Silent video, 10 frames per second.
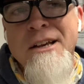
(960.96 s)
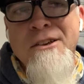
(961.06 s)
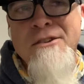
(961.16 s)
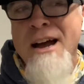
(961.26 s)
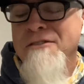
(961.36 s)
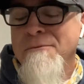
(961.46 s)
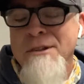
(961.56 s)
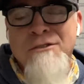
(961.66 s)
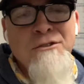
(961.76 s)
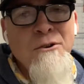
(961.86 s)
You guys have
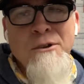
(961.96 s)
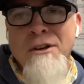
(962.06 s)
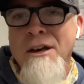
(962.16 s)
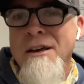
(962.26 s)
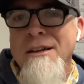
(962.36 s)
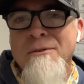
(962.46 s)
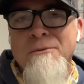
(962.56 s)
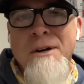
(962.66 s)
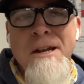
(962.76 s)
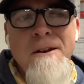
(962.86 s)
been so good
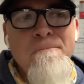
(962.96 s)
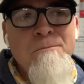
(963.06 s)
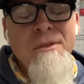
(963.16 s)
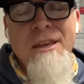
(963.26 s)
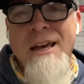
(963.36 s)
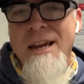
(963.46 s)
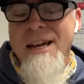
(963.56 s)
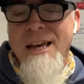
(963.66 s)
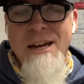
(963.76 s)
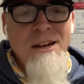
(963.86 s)

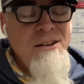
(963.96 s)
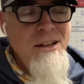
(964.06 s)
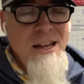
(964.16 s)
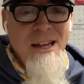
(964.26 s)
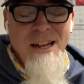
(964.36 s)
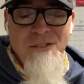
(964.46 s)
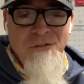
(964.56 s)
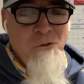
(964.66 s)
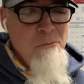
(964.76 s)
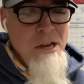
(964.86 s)
and
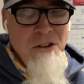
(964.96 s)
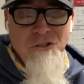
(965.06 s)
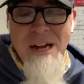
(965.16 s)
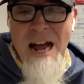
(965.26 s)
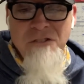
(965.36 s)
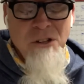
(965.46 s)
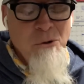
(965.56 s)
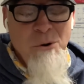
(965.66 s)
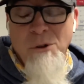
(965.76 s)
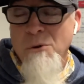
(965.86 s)
for me, just asking,
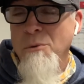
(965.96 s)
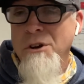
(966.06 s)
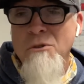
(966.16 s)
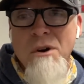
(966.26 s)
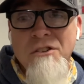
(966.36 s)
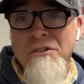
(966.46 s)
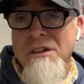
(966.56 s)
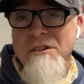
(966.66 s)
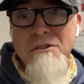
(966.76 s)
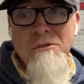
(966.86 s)
Lord, what do you want us to
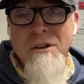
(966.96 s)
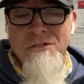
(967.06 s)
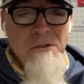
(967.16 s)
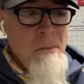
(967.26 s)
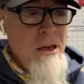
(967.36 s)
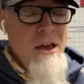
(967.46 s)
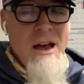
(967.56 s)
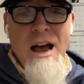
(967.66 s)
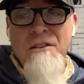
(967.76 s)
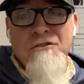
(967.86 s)
do? Because
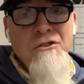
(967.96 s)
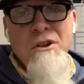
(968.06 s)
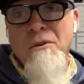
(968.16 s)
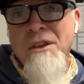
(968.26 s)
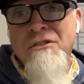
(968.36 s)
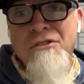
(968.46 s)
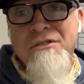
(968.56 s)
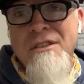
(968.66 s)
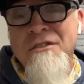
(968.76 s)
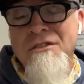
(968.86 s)
as you know, this
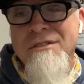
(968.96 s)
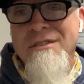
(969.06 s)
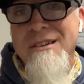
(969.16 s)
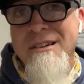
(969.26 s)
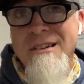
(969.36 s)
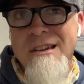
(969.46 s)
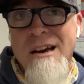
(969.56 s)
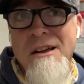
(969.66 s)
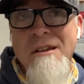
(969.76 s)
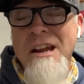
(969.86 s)
is
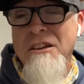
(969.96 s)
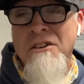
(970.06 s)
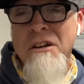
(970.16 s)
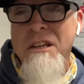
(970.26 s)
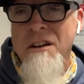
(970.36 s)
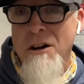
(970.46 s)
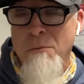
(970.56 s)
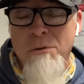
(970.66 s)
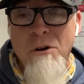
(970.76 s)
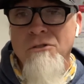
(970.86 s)
not a cookie cutter
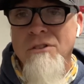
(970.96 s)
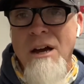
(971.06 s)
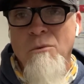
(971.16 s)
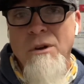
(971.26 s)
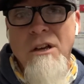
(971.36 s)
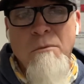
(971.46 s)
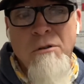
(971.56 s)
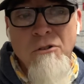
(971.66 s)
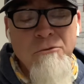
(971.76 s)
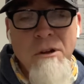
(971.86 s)
approach that we
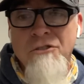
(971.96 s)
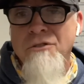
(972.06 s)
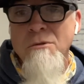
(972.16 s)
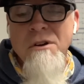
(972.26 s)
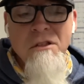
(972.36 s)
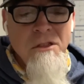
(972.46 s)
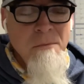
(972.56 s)
approach ministry with.